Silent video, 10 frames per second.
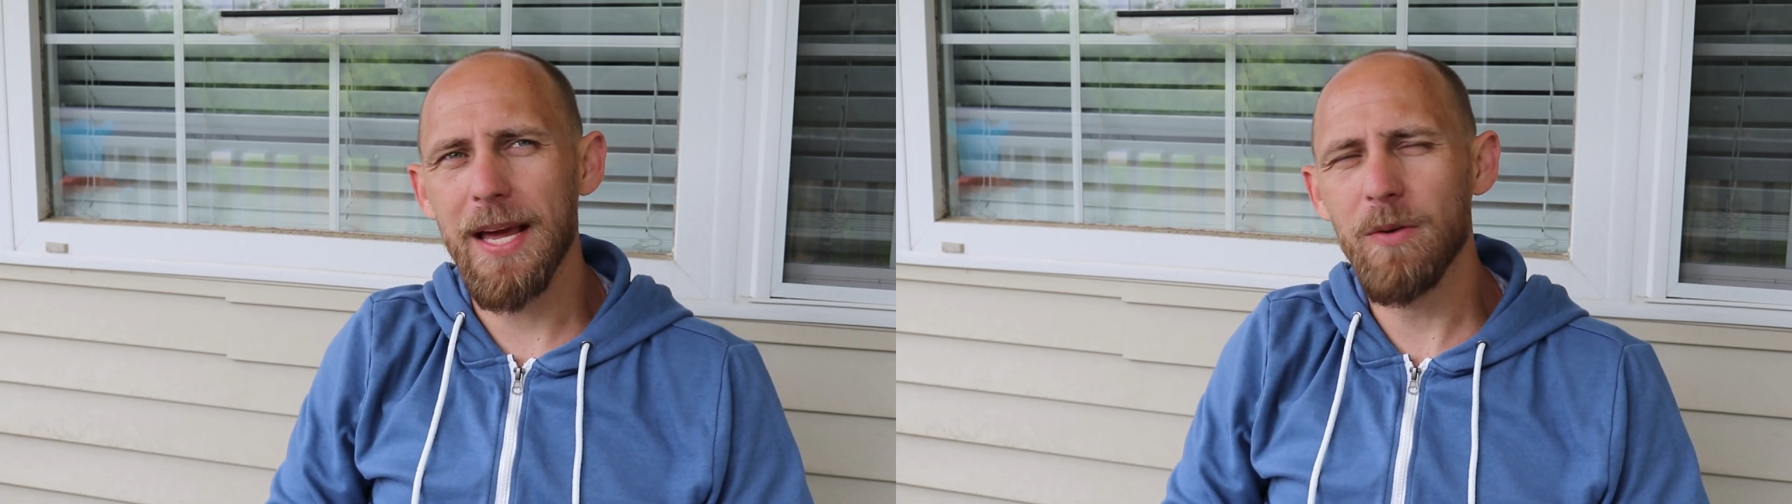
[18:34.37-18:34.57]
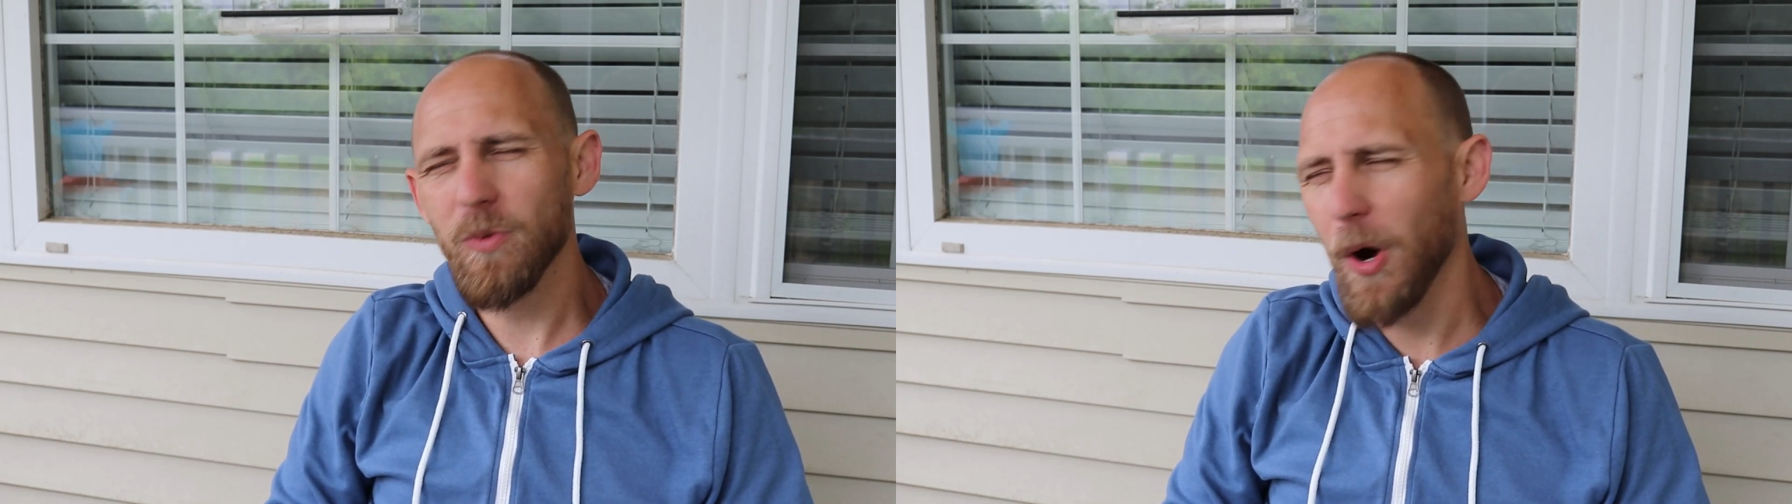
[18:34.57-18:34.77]

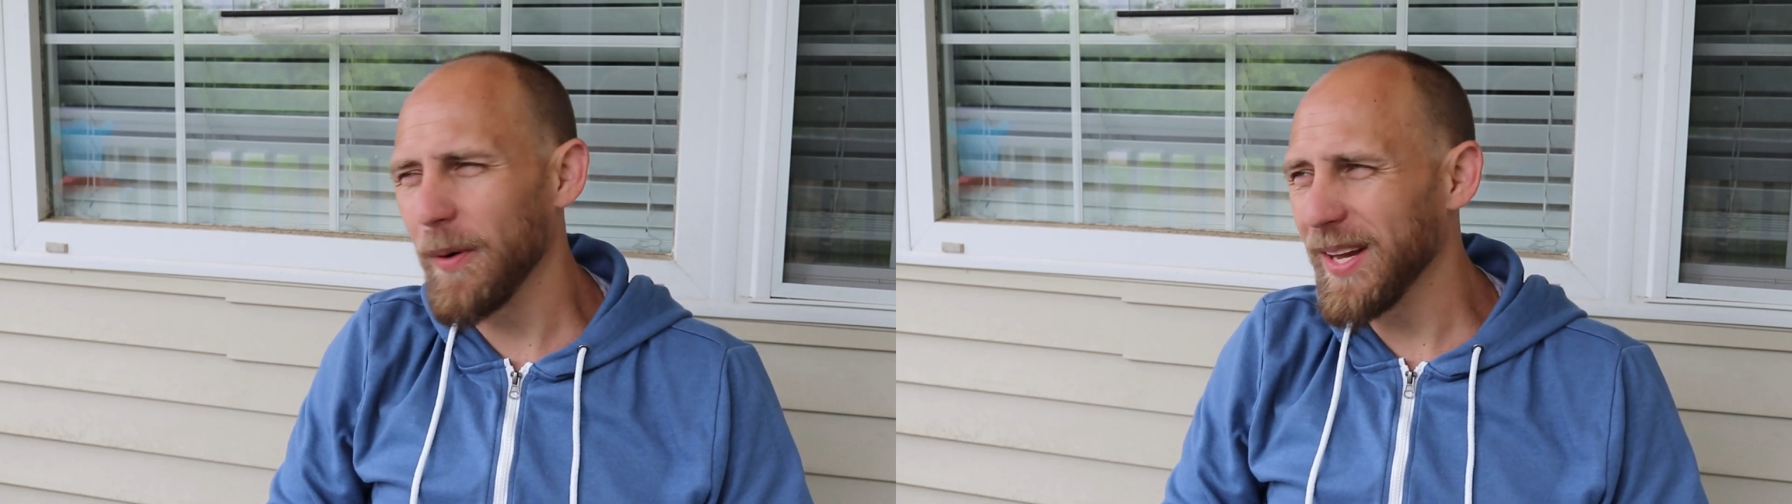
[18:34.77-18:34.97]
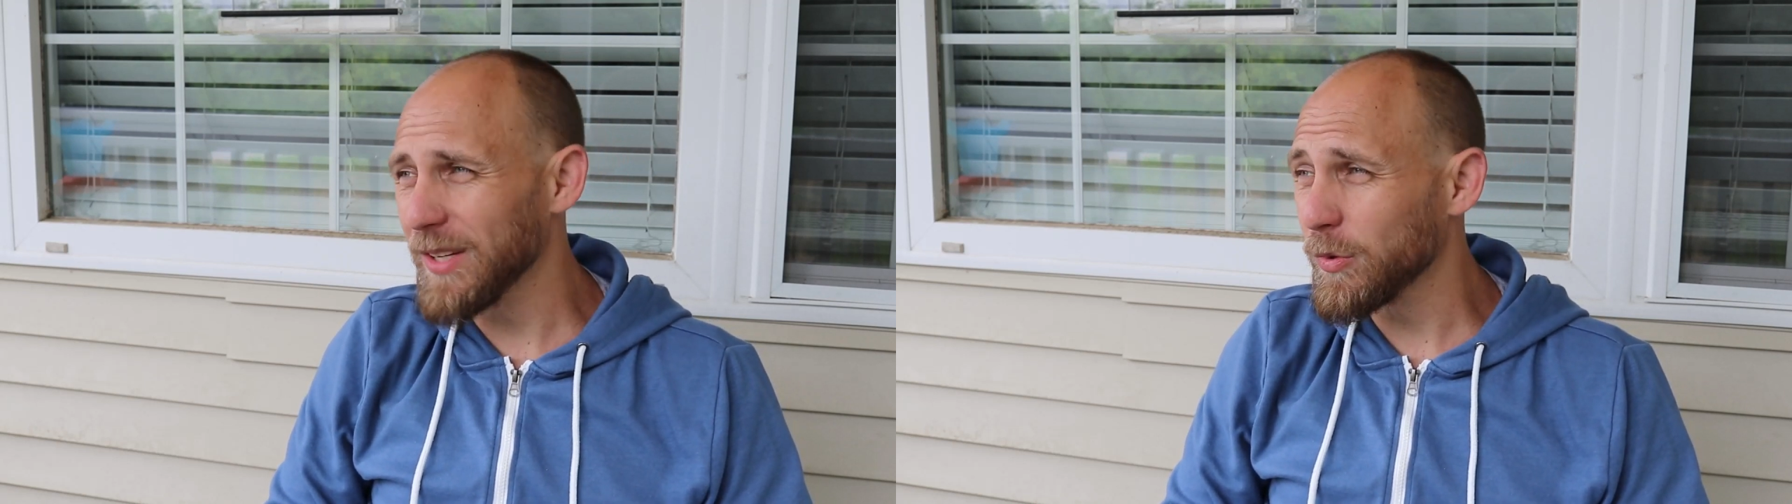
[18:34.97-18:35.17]
And
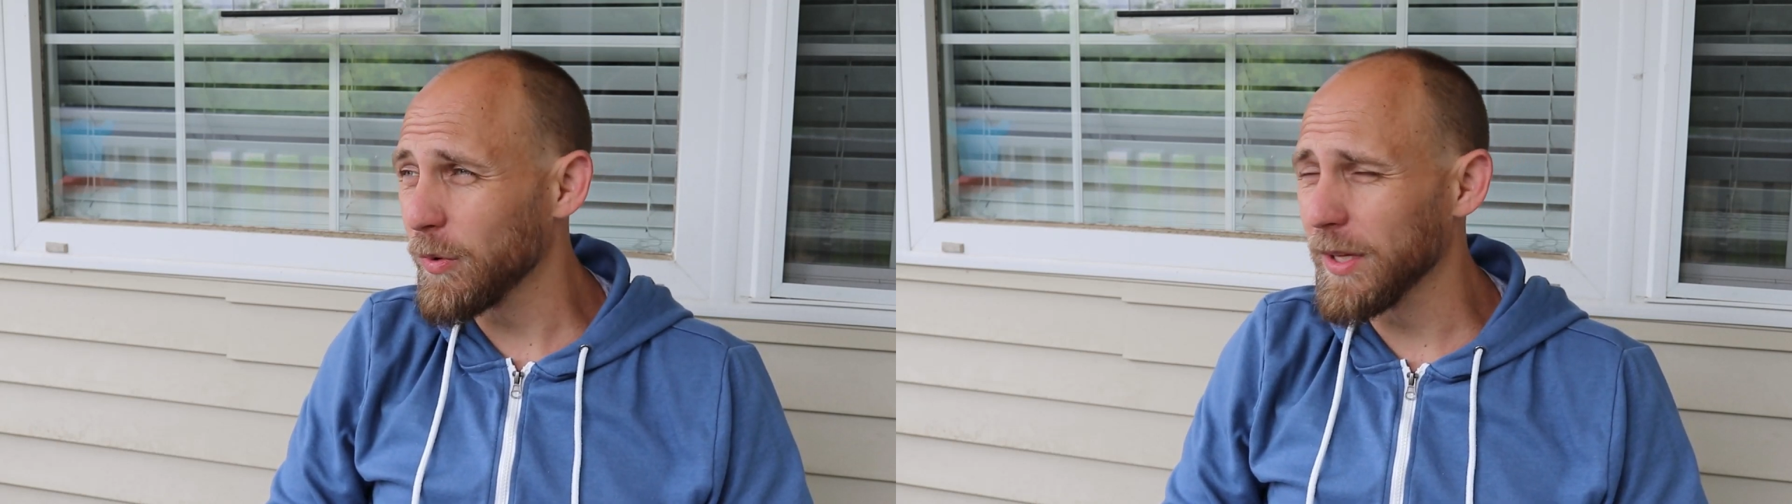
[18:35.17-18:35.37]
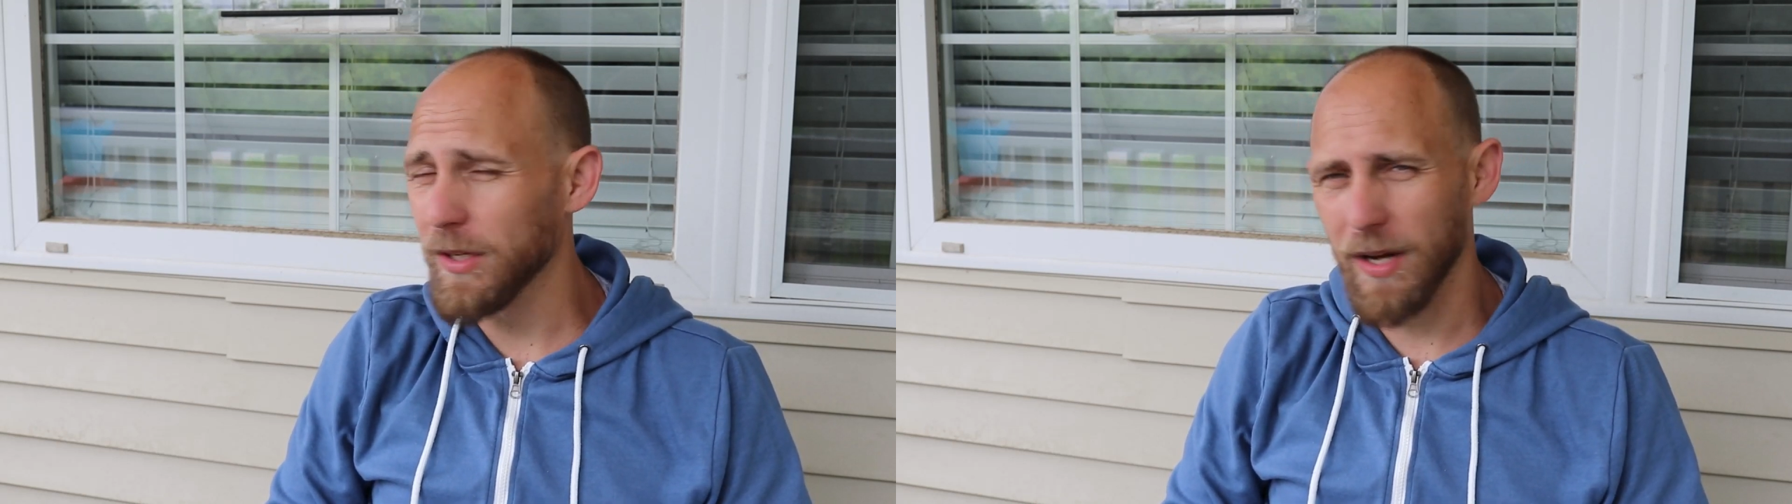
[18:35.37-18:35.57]
rowing is
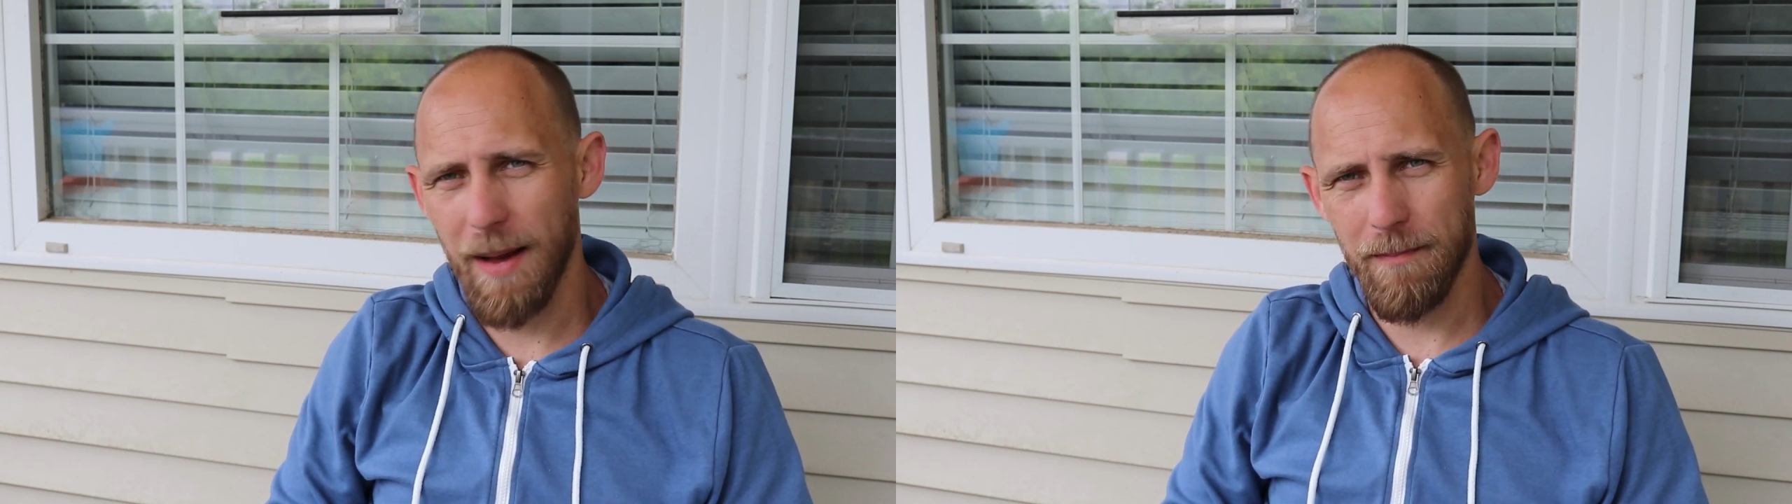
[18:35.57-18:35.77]
really good